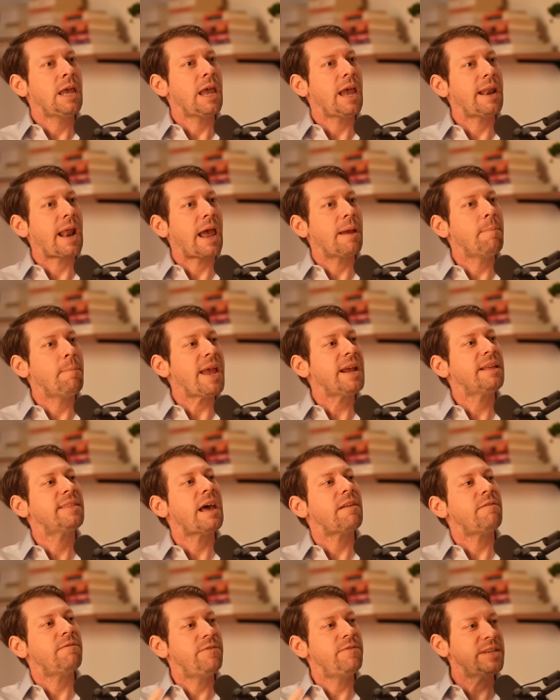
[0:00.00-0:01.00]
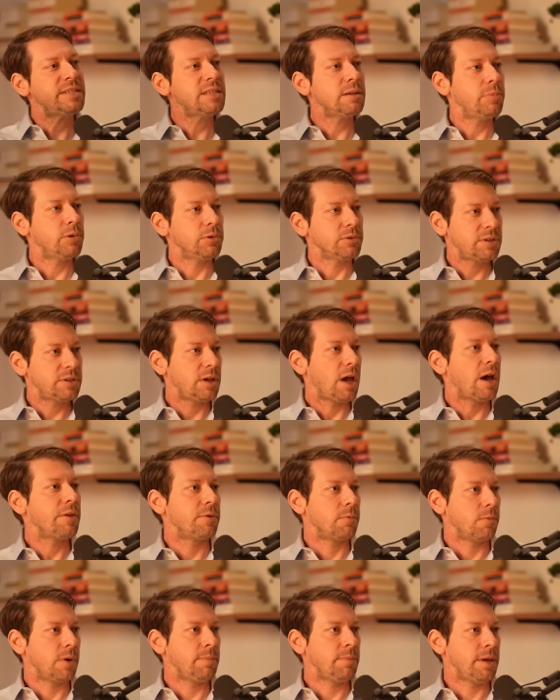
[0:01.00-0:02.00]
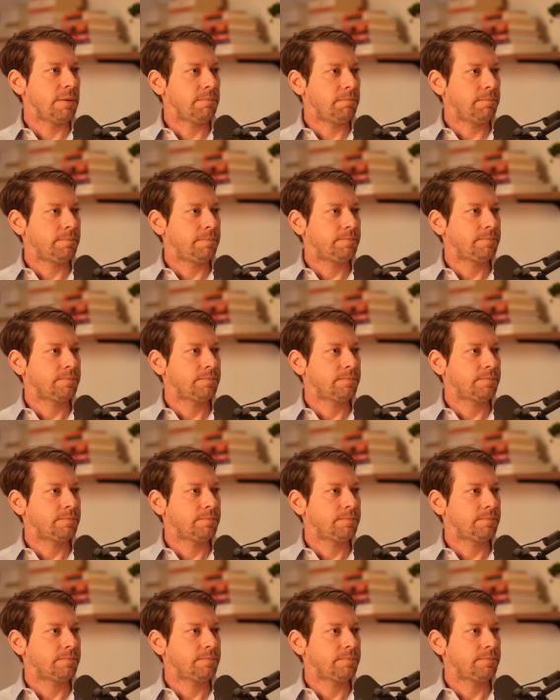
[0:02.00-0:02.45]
And I make that visible to other women.